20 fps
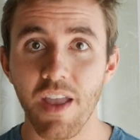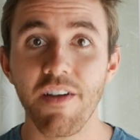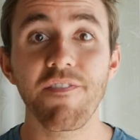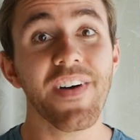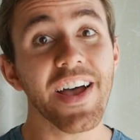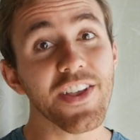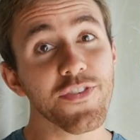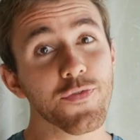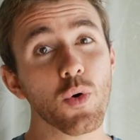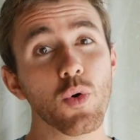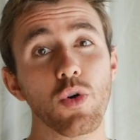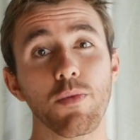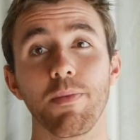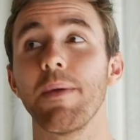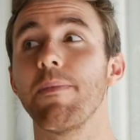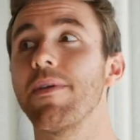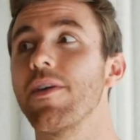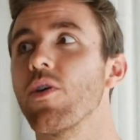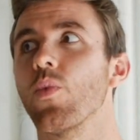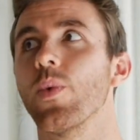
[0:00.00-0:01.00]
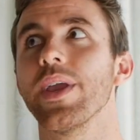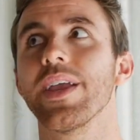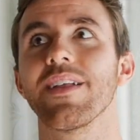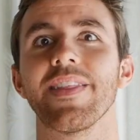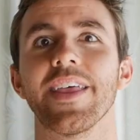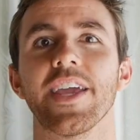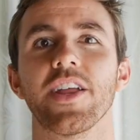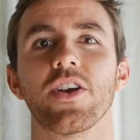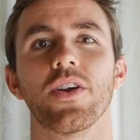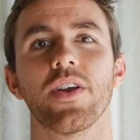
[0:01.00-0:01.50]
Fast forward maybe a week
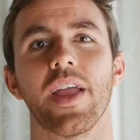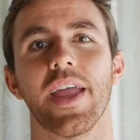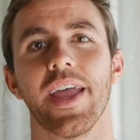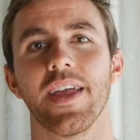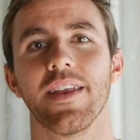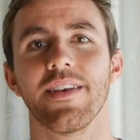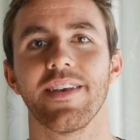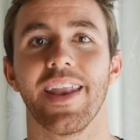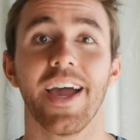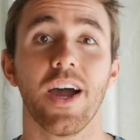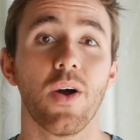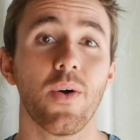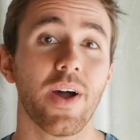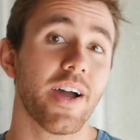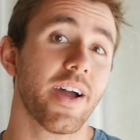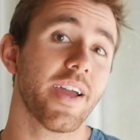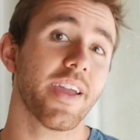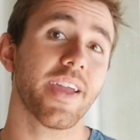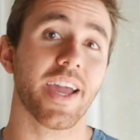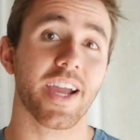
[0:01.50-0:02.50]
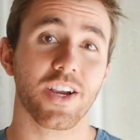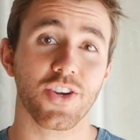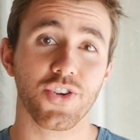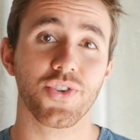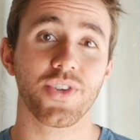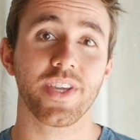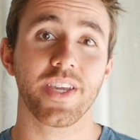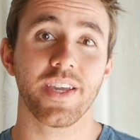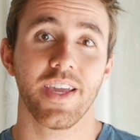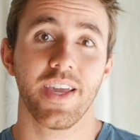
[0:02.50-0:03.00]
later, and now I
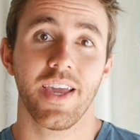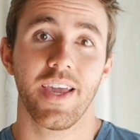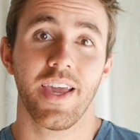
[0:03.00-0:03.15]
actually